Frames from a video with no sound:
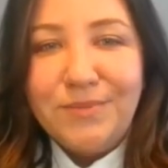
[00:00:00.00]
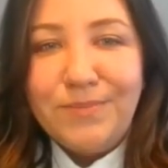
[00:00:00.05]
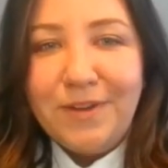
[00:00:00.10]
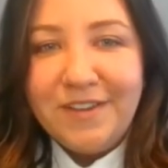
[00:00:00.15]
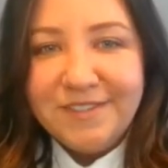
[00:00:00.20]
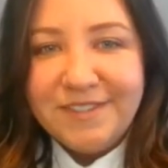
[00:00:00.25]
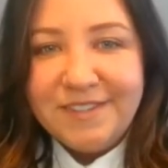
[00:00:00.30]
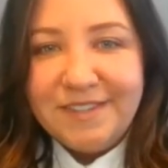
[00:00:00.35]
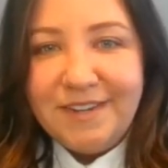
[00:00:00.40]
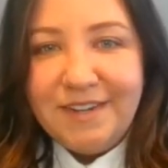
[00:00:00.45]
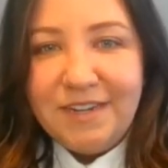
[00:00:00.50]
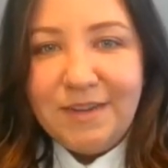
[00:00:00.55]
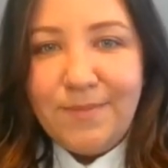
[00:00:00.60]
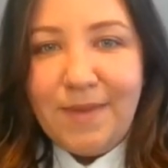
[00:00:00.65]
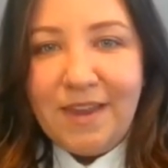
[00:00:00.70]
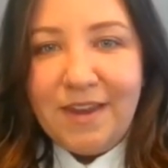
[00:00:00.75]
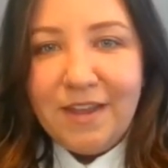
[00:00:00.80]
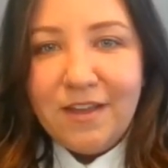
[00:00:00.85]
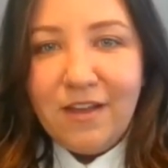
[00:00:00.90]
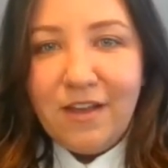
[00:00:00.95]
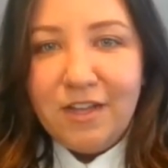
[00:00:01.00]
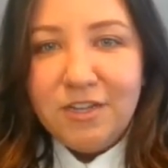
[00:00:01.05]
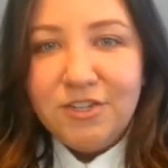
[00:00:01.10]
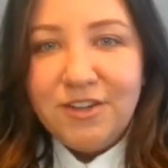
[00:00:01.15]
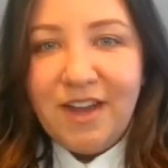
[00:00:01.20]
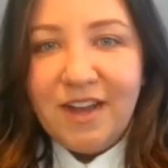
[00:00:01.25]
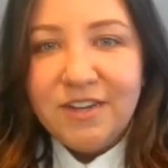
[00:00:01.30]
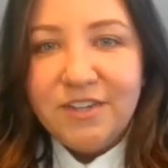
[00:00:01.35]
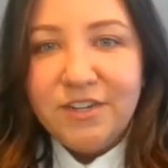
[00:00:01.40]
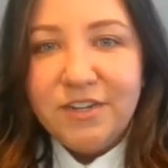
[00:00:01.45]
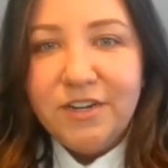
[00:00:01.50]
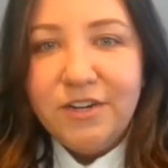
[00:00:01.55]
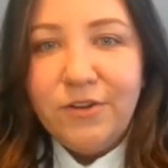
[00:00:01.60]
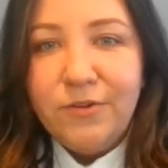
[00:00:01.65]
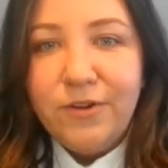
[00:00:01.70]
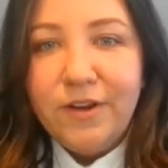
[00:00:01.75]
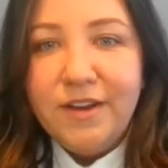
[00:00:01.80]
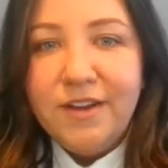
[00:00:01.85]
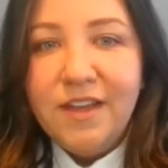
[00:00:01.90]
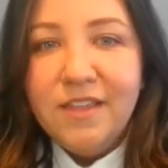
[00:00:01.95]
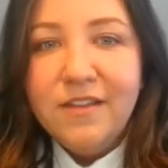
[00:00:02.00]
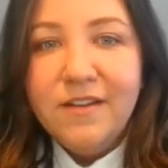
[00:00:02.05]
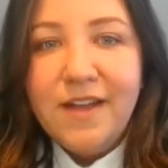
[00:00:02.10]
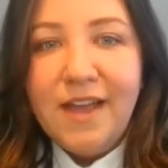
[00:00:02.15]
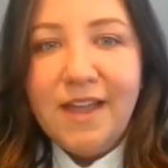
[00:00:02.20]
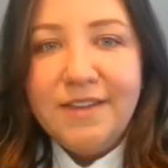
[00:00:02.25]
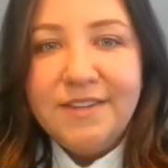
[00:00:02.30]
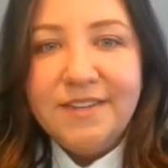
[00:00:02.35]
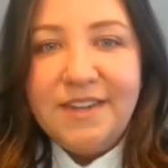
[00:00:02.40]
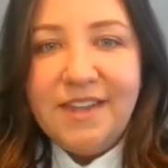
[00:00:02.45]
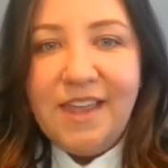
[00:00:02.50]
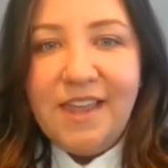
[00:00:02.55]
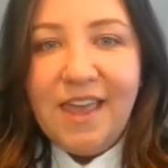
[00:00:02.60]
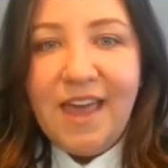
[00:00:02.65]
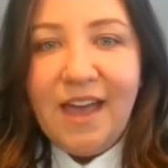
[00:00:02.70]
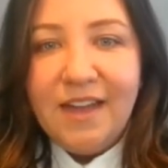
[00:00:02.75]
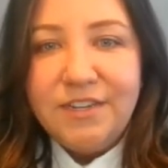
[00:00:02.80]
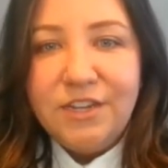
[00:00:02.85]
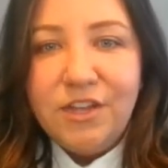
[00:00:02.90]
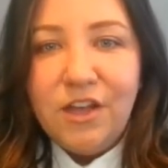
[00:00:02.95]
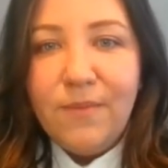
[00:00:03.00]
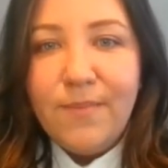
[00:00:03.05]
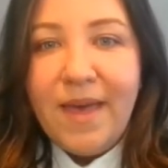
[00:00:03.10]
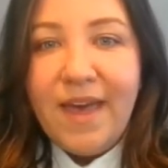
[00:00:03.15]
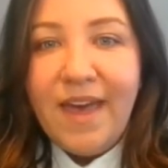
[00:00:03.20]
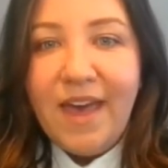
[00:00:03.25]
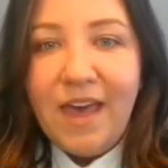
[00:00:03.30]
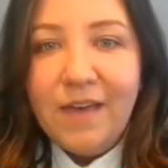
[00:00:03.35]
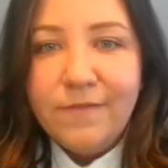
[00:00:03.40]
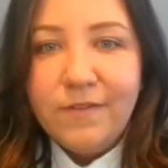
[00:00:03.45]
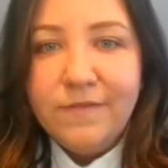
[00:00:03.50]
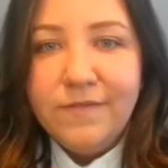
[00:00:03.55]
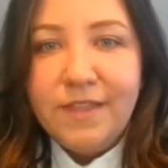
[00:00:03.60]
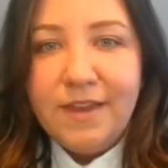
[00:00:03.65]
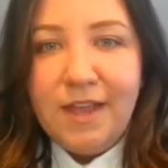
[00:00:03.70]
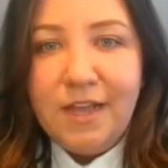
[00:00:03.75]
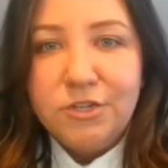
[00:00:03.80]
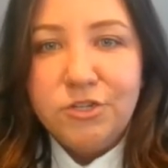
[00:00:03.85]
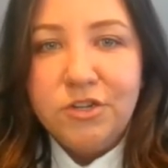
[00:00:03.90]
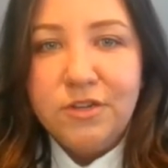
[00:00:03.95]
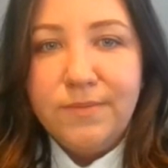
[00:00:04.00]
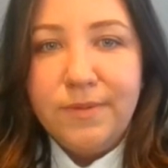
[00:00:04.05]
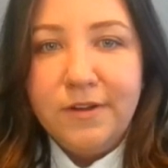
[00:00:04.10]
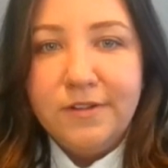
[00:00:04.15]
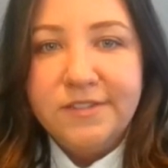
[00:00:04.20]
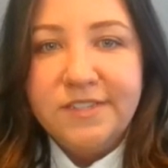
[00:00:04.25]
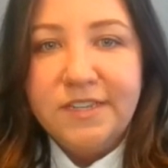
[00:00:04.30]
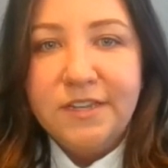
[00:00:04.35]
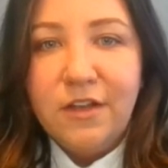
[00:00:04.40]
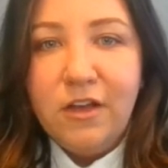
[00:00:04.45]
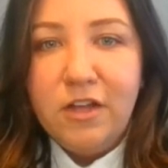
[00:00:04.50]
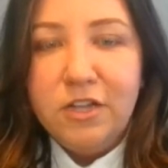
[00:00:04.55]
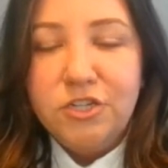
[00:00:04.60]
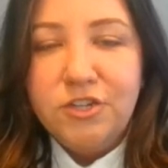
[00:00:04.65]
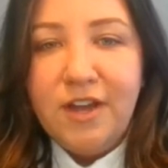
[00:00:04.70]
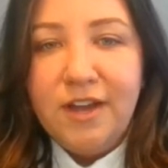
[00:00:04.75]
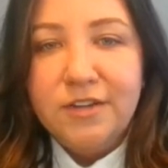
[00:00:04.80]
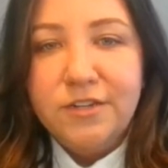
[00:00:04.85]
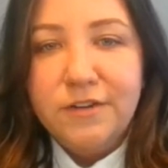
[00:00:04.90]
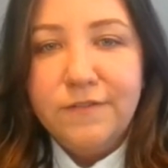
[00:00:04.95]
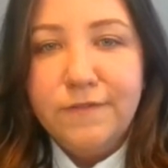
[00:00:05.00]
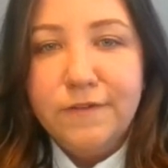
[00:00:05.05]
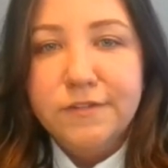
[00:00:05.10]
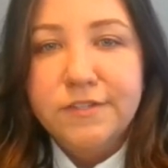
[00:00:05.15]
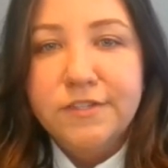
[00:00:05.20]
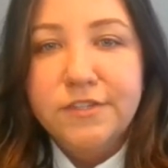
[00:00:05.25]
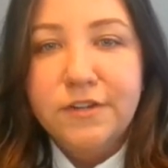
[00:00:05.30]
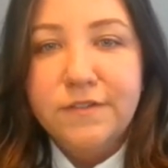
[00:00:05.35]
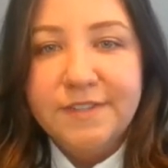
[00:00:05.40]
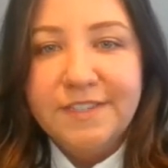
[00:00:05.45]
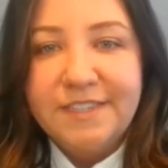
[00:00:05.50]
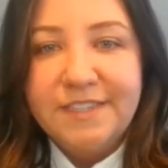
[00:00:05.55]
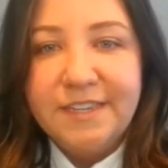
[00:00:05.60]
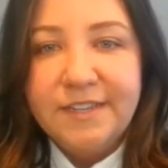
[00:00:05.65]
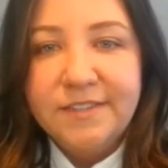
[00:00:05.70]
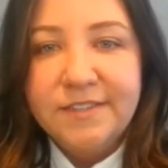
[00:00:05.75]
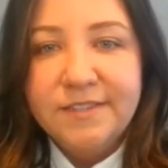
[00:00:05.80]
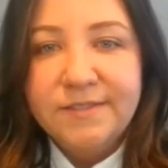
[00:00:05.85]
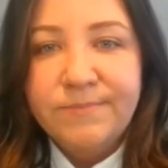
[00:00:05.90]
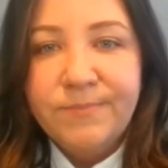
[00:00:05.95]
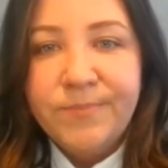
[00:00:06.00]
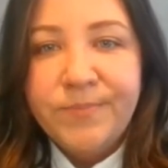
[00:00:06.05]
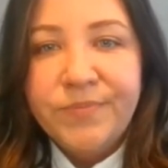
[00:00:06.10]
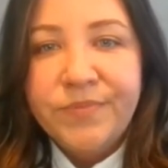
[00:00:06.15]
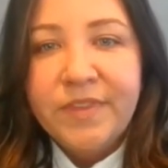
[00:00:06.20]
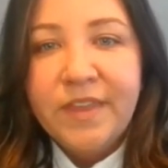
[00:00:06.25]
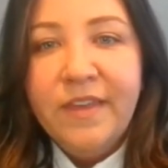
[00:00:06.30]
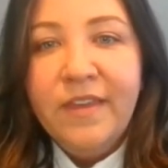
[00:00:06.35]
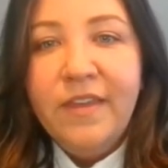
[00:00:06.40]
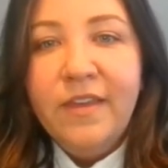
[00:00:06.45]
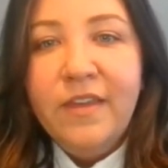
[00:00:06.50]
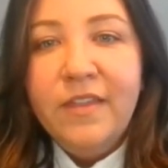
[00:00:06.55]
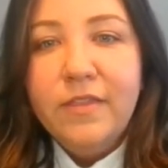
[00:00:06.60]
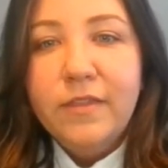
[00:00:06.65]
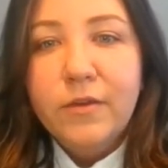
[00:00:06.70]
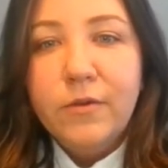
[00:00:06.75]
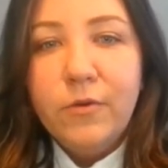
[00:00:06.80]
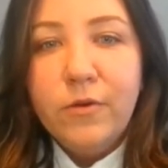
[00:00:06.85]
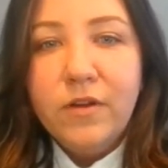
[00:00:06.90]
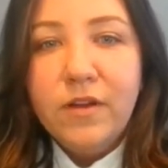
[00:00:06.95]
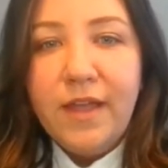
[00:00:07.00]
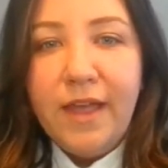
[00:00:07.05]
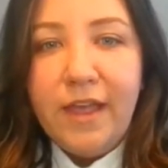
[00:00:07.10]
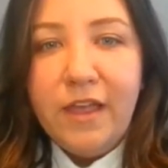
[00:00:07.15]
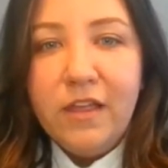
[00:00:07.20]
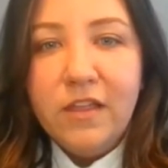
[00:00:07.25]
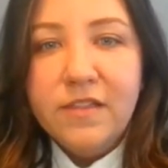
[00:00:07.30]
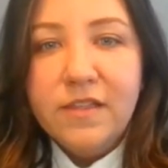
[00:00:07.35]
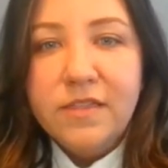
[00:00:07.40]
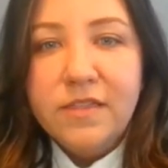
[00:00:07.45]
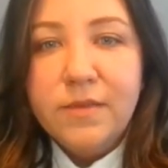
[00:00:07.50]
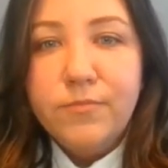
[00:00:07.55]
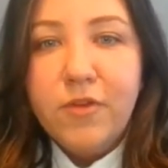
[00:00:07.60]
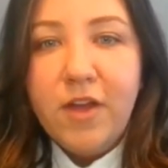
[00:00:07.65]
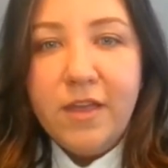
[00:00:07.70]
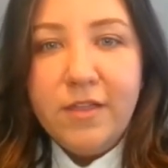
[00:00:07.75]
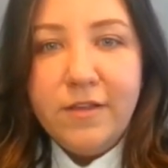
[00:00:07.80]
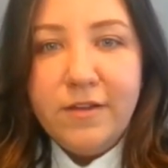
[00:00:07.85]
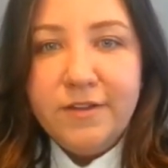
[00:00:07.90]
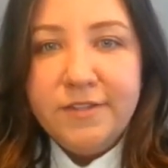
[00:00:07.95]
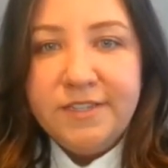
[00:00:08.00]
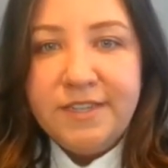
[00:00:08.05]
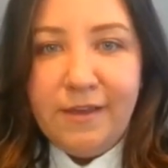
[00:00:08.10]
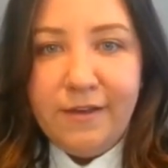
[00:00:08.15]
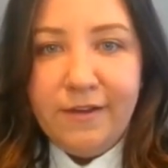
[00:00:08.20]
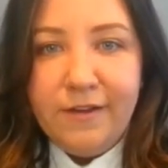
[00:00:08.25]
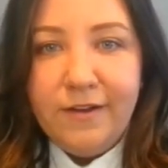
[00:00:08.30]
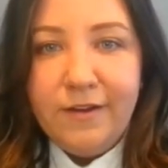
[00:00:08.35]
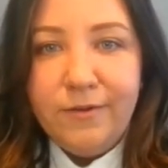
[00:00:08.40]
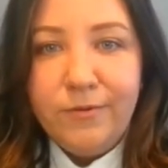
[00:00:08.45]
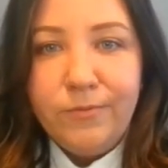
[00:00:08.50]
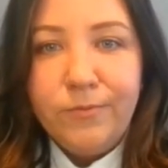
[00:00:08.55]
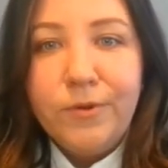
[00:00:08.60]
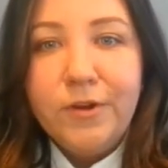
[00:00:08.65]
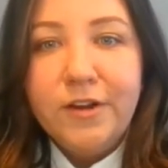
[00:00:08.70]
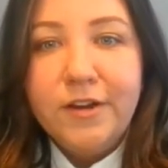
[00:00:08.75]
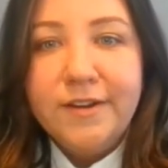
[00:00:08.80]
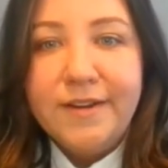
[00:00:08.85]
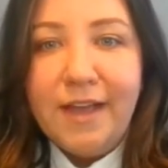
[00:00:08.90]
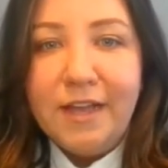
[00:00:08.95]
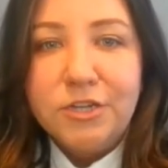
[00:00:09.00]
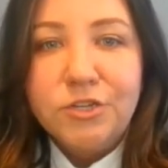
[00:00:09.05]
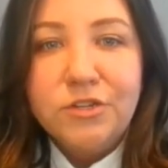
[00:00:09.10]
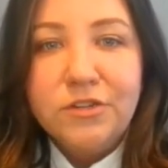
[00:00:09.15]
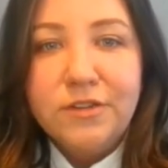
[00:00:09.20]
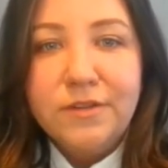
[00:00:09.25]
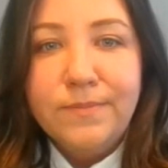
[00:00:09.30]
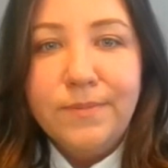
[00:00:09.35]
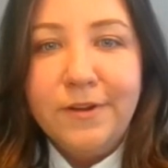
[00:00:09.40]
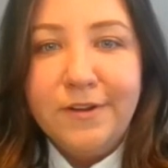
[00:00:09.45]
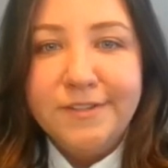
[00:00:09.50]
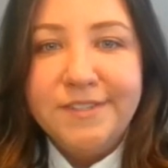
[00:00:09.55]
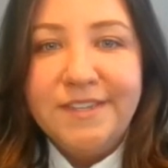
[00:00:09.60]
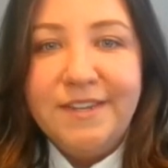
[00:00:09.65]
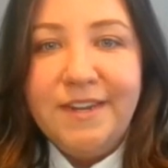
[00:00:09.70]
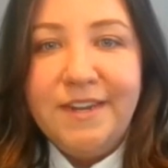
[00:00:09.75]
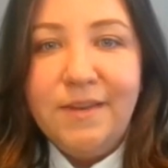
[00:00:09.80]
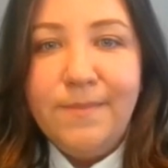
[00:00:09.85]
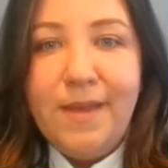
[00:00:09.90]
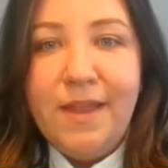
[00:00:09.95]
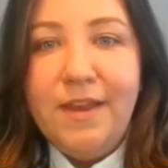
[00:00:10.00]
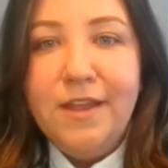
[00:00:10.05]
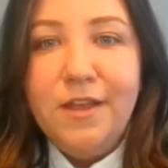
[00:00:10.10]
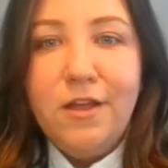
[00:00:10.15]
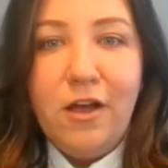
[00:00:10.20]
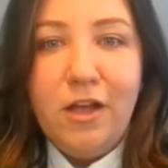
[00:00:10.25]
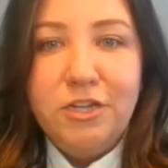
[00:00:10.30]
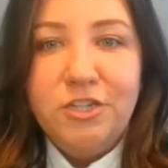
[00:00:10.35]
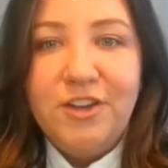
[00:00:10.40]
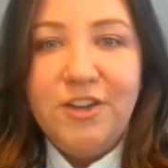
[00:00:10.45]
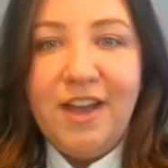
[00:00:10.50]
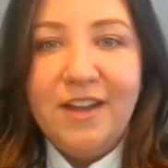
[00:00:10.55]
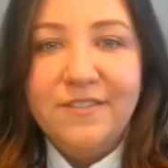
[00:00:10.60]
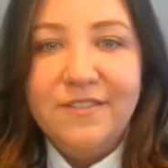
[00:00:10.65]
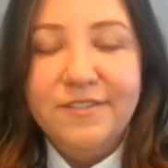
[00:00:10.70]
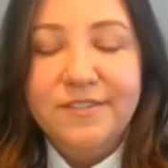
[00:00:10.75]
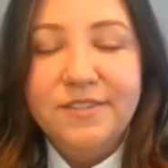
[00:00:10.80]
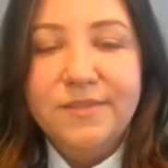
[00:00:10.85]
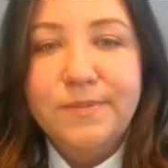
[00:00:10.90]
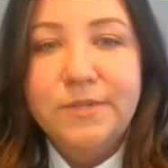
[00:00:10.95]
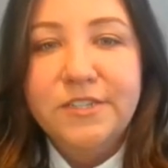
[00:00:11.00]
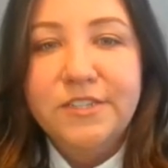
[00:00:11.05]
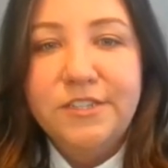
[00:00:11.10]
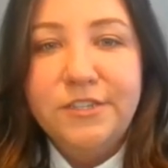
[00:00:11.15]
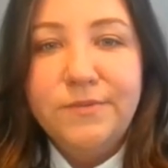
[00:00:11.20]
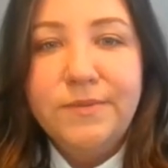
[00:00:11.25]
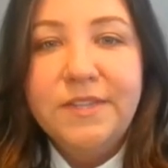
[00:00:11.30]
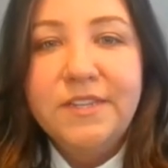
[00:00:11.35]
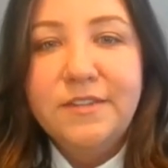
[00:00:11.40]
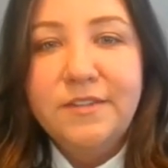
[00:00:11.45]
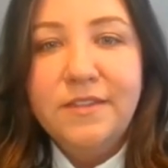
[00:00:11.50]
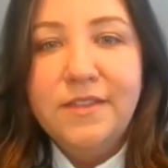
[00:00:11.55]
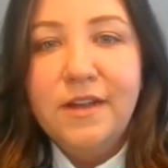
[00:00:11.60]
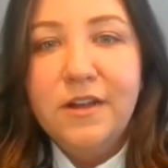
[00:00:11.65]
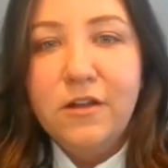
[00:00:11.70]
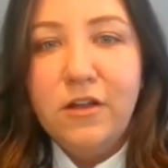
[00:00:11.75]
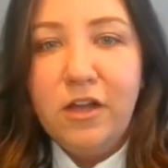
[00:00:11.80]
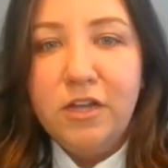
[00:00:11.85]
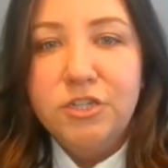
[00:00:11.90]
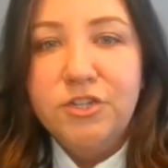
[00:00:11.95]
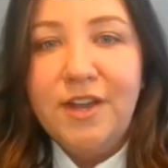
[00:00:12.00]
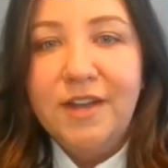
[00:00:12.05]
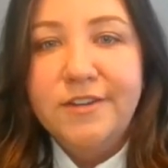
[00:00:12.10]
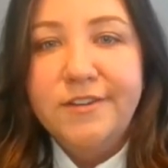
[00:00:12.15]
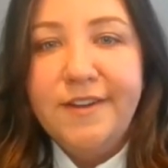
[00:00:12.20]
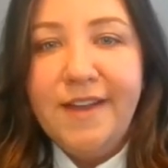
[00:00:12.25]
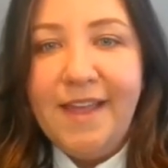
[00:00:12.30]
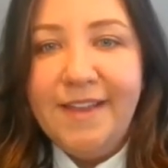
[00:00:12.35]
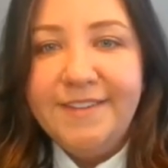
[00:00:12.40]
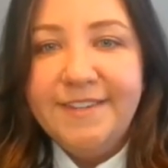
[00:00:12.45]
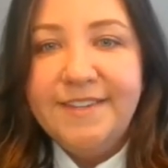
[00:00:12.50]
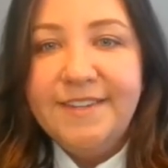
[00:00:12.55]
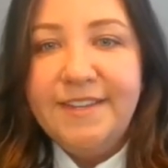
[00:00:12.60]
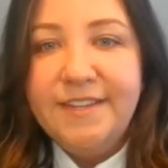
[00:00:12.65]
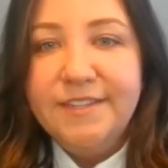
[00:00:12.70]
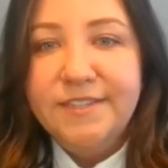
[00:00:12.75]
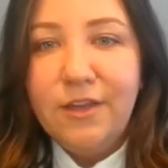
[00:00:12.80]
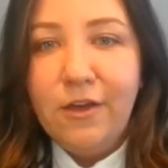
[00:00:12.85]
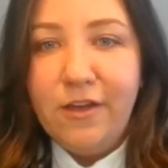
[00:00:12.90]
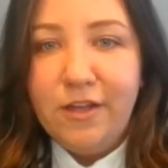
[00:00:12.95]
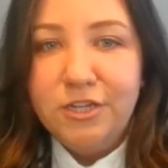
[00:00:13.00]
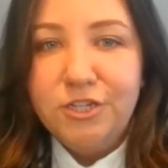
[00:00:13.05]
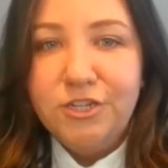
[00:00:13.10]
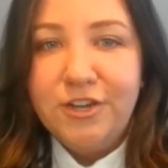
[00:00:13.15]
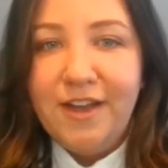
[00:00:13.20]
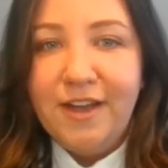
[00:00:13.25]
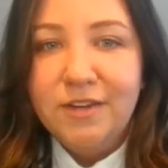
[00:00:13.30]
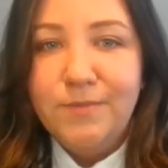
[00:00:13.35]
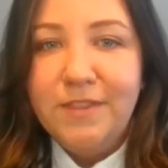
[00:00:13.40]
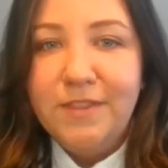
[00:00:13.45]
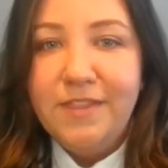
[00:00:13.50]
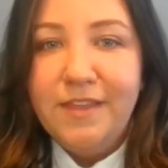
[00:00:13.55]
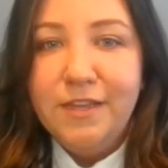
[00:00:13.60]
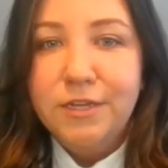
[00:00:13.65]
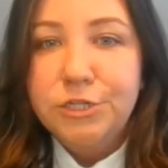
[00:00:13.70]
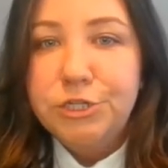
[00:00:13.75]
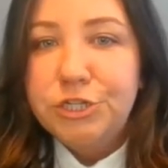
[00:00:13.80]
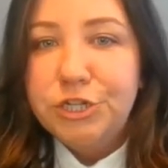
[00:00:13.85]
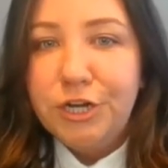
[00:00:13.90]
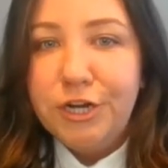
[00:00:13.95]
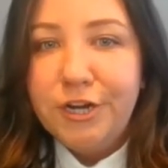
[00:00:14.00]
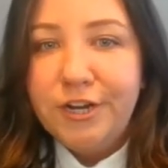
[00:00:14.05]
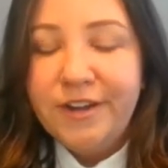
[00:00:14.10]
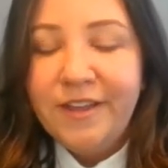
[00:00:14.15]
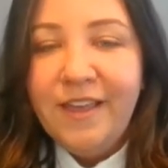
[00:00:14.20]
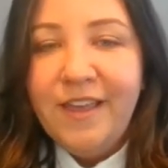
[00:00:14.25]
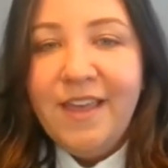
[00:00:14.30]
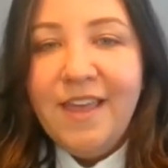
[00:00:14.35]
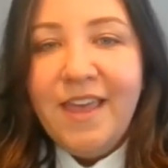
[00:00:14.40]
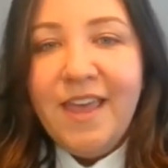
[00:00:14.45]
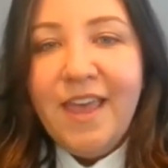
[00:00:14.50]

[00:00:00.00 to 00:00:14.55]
person independent contractor or another entity acting on behalf of the natural person contractor for services. The court held that the brothers here were natural person independent contractors pursuant to their contractor entity's contract with the insured,